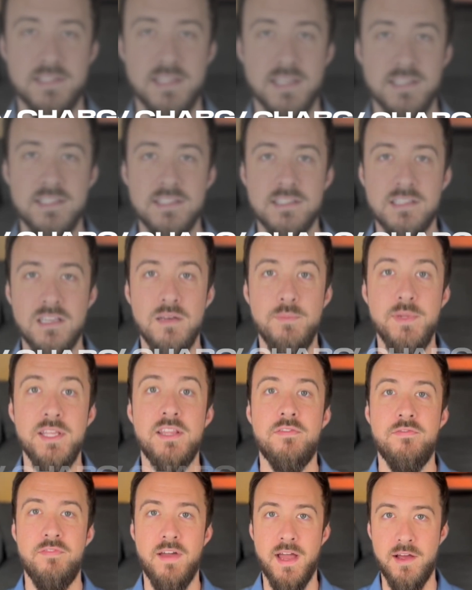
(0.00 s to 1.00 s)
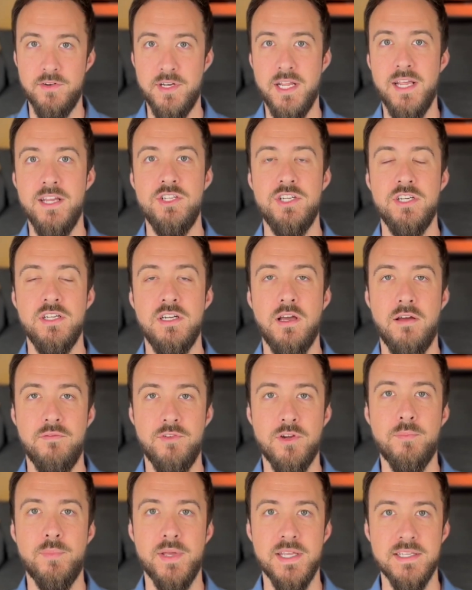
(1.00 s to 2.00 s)
this is going to be the foundation of
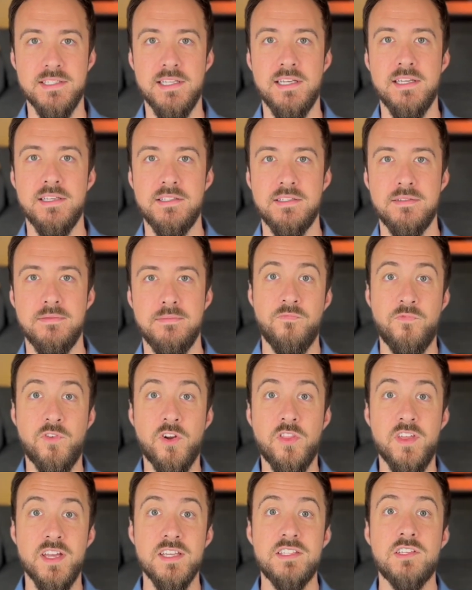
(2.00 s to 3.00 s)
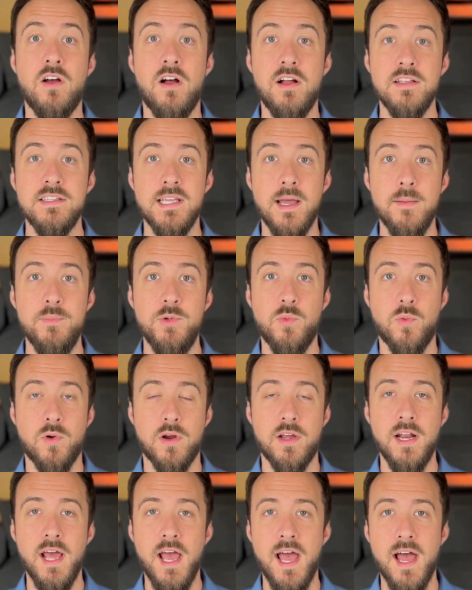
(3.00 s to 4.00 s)
your business. For this concept, we're
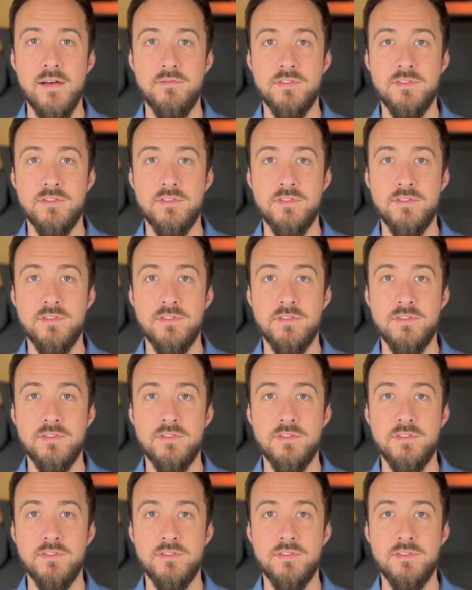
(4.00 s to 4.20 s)
going to have